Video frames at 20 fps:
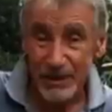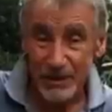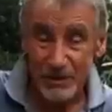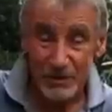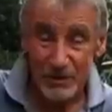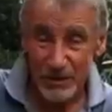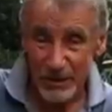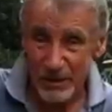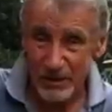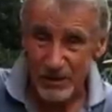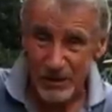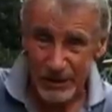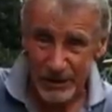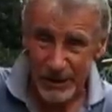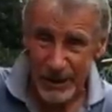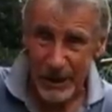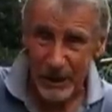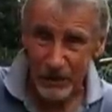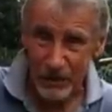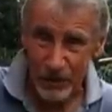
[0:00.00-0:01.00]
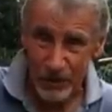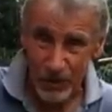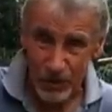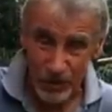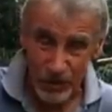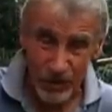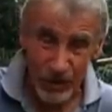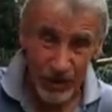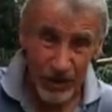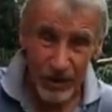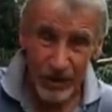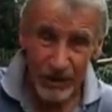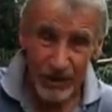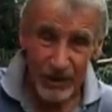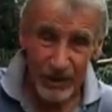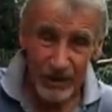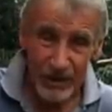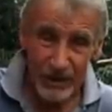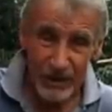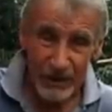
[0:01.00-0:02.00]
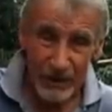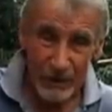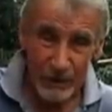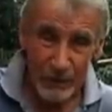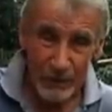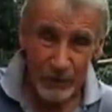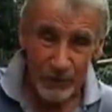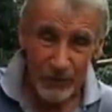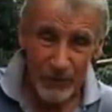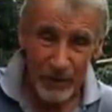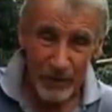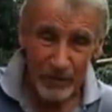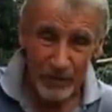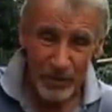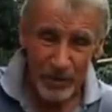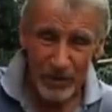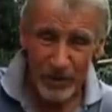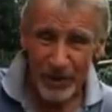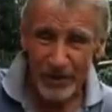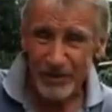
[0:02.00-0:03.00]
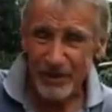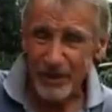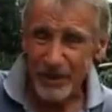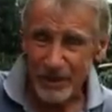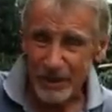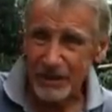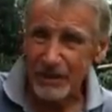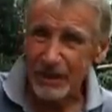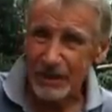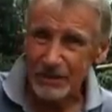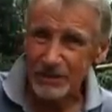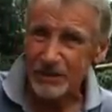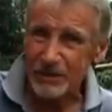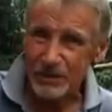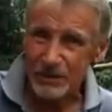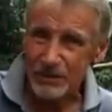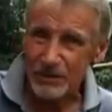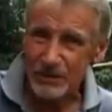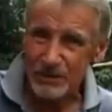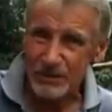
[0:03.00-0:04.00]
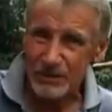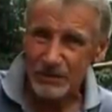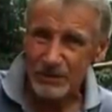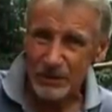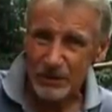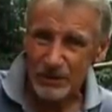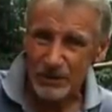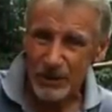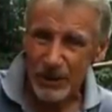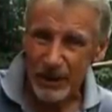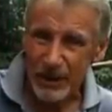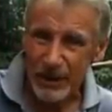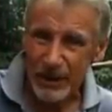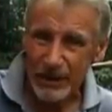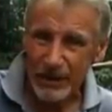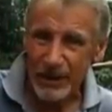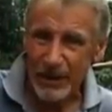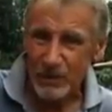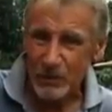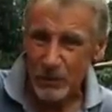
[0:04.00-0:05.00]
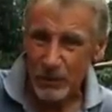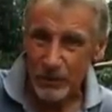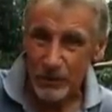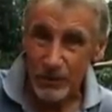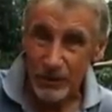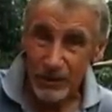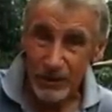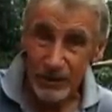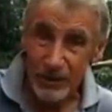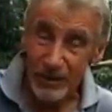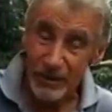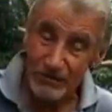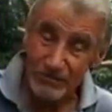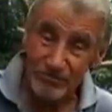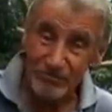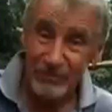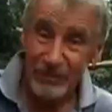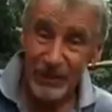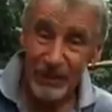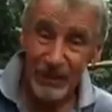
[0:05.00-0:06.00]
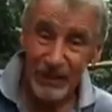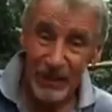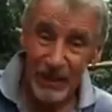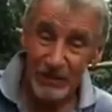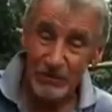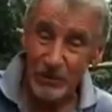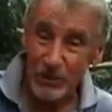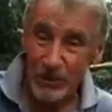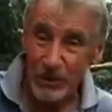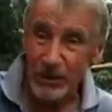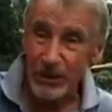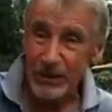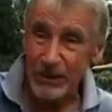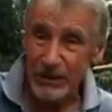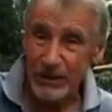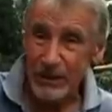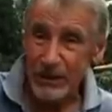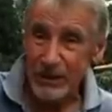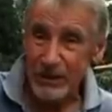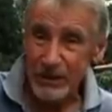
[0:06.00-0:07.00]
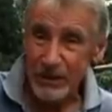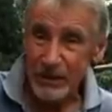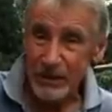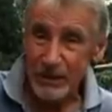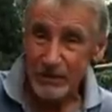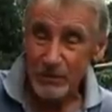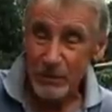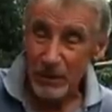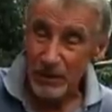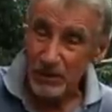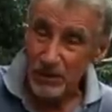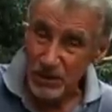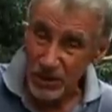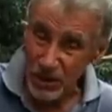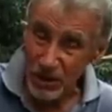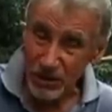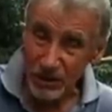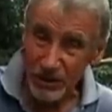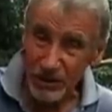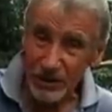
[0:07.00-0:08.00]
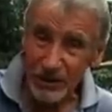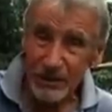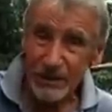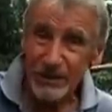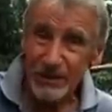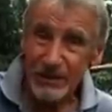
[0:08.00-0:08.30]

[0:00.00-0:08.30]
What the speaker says: who are actually now gone. But I think I'd like to do that, and I will. And ironically, my son